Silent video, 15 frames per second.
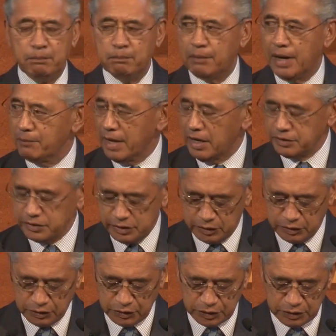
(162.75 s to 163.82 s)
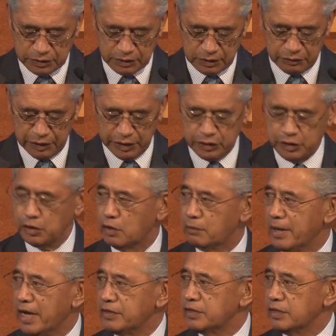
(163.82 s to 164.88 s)
My mountains greet your
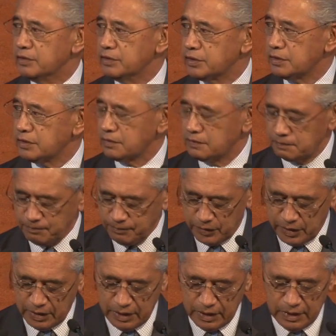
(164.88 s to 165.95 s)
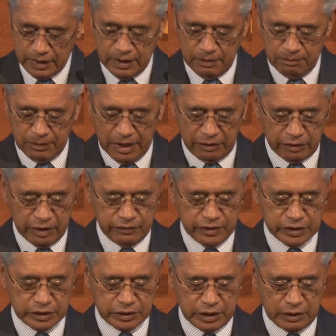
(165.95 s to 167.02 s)
mountains. My
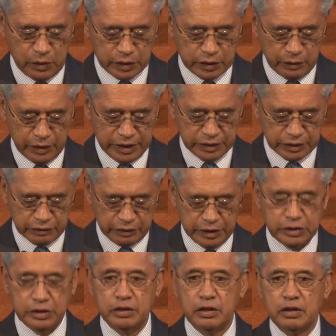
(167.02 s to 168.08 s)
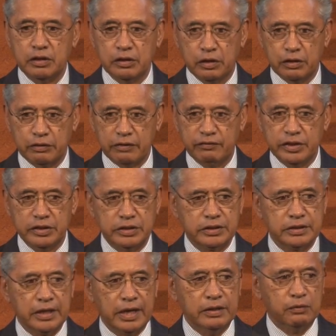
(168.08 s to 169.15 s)
rivers and waterways greet your
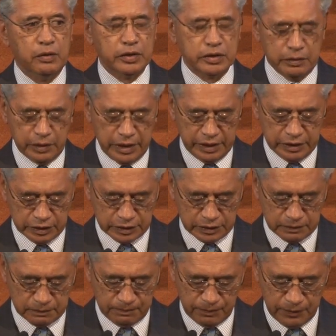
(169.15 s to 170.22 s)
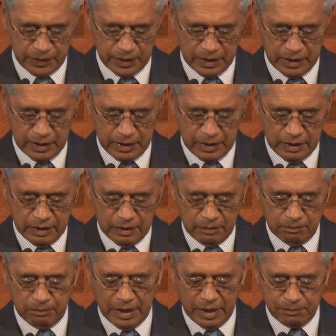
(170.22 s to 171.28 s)
rivers and waterways.
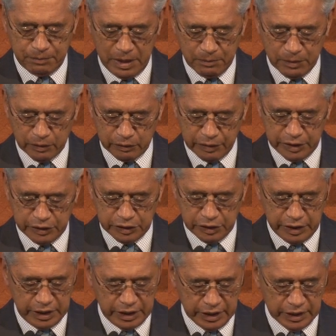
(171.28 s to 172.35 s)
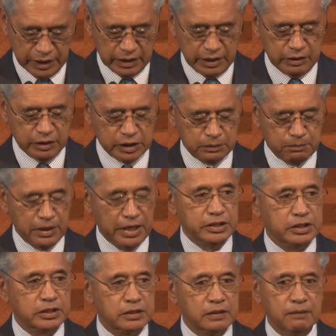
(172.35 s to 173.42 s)
My people greet you here in this
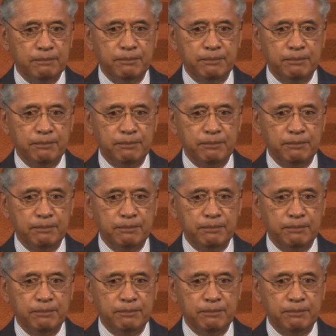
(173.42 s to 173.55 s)
place,